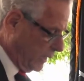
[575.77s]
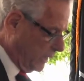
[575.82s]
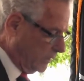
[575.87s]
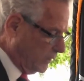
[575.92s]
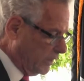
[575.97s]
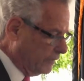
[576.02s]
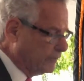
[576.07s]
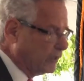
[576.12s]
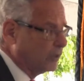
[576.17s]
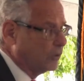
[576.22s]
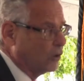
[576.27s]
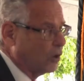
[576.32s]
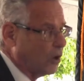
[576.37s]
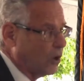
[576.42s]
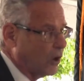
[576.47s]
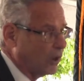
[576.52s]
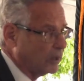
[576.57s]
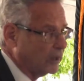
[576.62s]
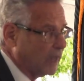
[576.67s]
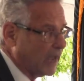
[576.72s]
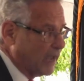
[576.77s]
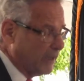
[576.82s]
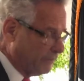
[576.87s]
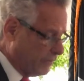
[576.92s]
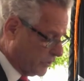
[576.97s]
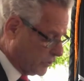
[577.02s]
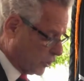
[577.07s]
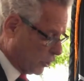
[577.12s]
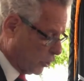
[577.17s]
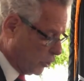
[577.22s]
He lived a long
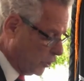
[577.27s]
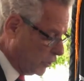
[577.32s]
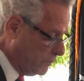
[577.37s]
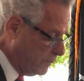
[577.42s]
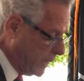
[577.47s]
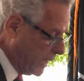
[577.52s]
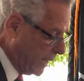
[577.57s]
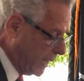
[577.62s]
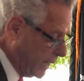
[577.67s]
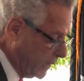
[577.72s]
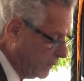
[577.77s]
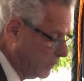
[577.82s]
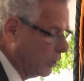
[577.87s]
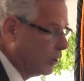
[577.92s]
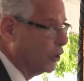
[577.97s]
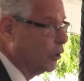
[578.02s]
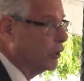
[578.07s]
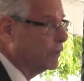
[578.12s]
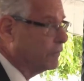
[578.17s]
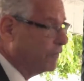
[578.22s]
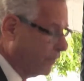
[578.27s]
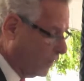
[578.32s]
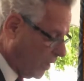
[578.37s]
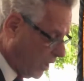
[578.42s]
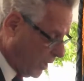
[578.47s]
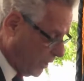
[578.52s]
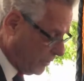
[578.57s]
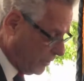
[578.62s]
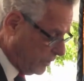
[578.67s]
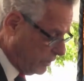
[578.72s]
life as a good man, a good
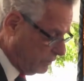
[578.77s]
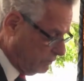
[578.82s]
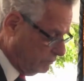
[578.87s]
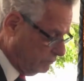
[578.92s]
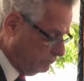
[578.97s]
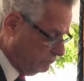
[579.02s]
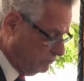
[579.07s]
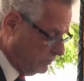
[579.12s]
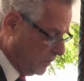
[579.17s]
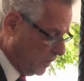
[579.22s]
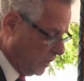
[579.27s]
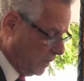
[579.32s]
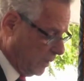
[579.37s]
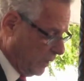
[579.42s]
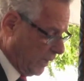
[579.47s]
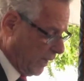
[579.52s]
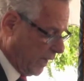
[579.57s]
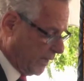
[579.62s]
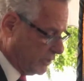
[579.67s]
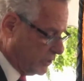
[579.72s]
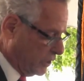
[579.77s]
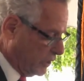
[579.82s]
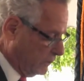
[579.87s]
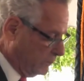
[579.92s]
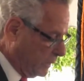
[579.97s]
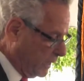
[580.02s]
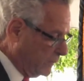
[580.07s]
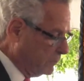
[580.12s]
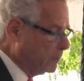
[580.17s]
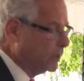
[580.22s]
father, and to the
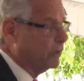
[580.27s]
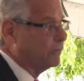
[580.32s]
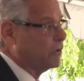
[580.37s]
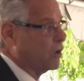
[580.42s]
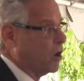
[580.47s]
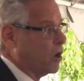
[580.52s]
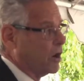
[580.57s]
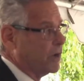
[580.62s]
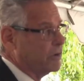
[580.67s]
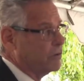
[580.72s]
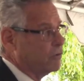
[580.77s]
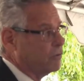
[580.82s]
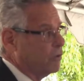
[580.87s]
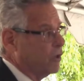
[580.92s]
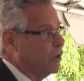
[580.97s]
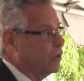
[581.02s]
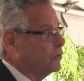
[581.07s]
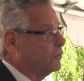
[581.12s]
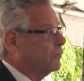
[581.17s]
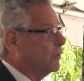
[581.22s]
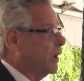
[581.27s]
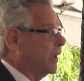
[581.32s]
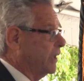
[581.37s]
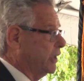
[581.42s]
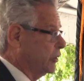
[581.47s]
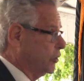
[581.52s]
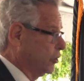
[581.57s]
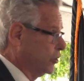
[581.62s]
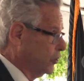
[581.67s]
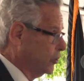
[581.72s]
people of Garden Grove,
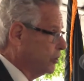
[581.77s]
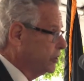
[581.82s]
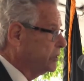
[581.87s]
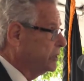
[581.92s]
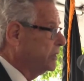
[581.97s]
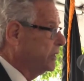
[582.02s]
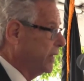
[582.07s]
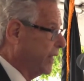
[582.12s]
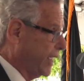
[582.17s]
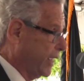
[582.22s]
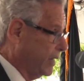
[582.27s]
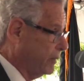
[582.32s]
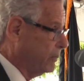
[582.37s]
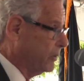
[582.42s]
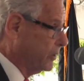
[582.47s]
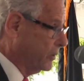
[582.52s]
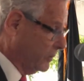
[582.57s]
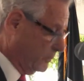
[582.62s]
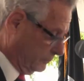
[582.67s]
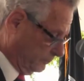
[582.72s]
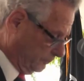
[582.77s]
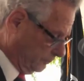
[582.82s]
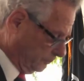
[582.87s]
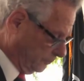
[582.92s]
a good neighbor.